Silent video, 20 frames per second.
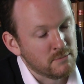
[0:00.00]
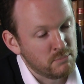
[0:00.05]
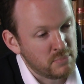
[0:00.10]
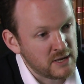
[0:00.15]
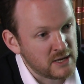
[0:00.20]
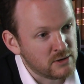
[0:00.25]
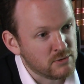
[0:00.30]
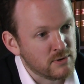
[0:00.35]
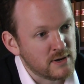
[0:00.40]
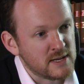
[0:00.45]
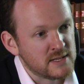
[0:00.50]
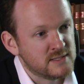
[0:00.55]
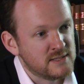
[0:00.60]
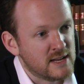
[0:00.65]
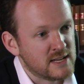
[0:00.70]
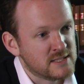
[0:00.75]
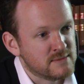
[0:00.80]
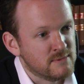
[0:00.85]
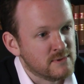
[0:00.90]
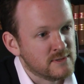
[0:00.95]
big
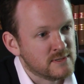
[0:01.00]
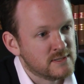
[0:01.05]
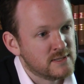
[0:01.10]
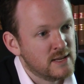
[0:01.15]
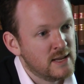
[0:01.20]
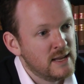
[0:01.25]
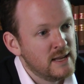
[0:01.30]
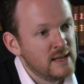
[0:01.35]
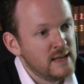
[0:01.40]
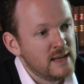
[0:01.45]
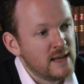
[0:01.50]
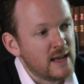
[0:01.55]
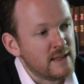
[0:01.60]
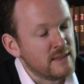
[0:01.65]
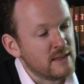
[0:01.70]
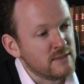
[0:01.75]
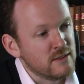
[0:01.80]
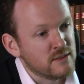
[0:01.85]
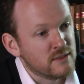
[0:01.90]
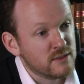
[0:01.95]
reassessments.
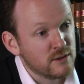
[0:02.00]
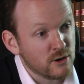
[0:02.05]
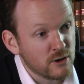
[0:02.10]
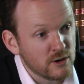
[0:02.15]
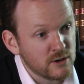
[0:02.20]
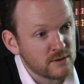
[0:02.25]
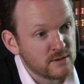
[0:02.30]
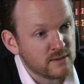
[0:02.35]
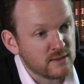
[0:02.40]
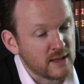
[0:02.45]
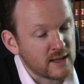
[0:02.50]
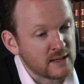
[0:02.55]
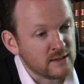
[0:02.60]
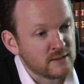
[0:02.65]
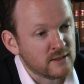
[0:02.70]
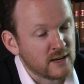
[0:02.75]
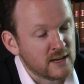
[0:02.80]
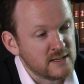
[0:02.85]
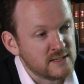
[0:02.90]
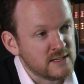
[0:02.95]
And then the third thing
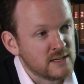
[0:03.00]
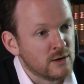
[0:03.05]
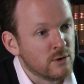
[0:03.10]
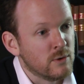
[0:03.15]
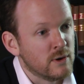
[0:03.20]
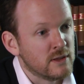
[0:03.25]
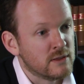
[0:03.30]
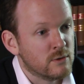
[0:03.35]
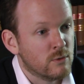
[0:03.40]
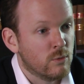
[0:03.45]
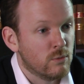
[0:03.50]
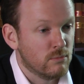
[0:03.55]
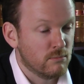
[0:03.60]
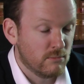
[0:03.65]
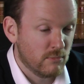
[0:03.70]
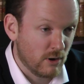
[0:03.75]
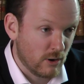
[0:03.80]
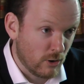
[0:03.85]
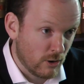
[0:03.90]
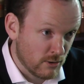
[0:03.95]
that I deal with
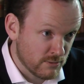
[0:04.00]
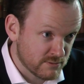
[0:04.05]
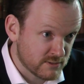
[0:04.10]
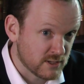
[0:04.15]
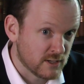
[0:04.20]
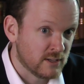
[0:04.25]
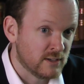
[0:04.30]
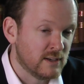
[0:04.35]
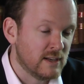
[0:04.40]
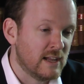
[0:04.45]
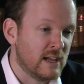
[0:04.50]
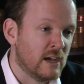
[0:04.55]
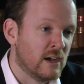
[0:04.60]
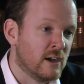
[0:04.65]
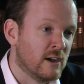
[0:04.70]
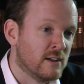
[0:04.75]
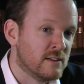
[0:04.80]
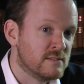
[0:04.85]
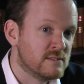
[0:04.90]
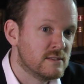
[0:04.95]
often
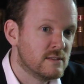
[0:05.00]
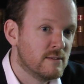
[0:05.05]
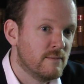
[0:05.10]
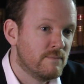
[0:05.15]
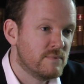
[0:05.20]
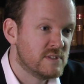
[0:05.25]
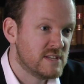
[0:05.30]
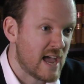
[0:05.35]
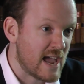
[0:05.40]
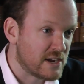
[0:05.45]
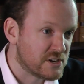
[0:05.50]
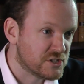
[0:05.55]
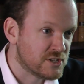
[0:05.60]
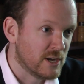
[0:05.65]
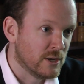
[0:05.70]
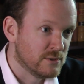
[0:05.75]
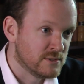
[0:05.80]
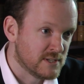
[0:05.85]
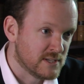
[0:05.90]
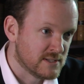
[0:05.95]
are tax
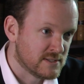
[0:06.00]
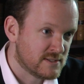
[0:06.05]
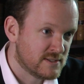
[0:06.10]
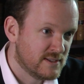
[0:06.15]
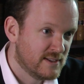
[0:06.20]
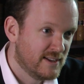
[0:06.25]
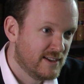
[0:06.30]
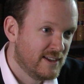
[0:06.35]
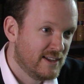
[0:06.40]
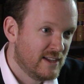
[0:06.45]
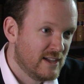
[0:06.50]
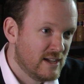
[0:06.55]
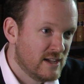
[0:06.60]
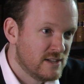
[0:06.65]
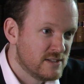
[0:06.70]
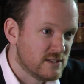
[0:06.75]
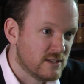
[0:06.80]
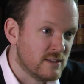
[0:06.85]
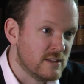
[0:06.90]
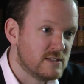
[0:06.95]
shelters.
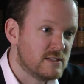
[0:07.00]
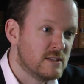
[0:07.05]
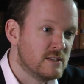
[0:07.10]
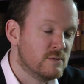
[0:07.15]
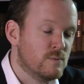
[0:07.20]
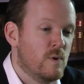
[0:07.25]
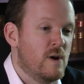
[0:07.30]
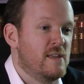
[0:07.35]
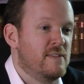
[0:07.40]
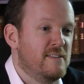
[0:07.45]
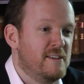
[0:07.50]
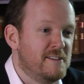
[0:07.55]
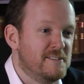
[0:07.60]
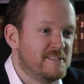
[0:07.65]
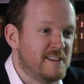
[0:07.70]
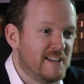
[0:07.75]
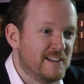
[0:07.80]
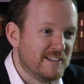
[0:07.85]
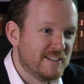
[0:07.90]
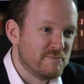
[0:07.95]
So this is where
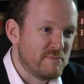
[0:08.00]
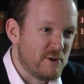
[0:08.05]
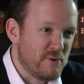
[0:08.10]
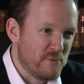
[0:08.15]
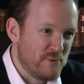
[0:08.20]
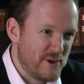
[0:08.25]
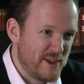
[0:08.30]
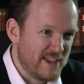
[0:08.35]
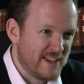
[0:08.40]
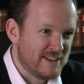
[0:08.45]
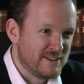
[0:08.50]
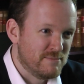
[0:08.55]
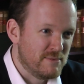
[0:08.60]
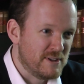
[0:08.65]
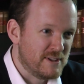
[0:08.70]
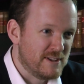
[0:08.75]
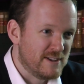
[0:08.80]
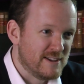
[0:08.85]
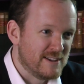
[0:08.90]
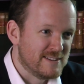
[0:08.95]
things get a little bit weird,
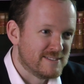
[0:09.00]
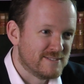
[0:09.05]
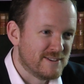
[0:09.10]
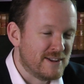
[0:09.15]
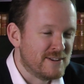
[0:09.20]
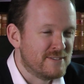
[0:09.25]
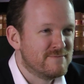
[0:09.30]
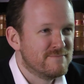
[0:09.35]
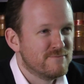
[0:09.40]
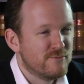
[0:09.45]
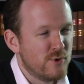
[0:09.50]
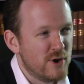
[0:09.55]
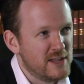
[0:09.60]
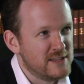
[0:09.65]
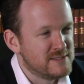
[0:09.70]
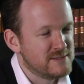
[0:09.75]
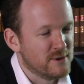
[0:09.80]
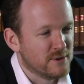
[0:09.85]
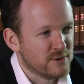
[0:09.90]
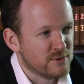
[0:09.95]
because
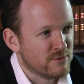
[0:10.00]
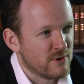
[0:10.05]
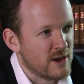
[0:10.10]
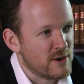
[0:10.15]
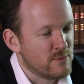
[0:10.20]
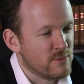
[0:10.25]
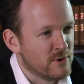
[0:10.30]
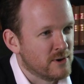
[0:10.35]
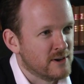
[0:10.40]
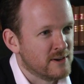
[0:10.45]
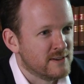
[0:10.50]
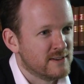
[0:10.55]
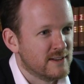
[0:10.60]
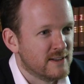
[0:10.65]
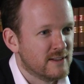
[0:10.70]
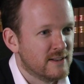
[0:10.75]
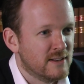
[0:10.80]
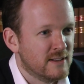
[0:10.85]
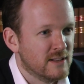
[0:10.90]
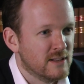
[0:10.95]
weird's not the right word,
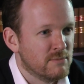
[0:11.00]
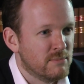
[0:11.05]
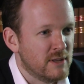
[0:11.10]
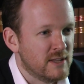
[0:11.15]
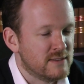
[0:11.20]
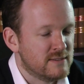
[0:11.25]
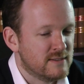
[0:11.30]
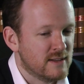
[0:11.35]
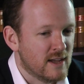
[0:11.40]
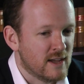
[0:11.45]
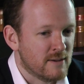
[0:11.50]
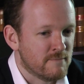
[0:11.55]
a little bit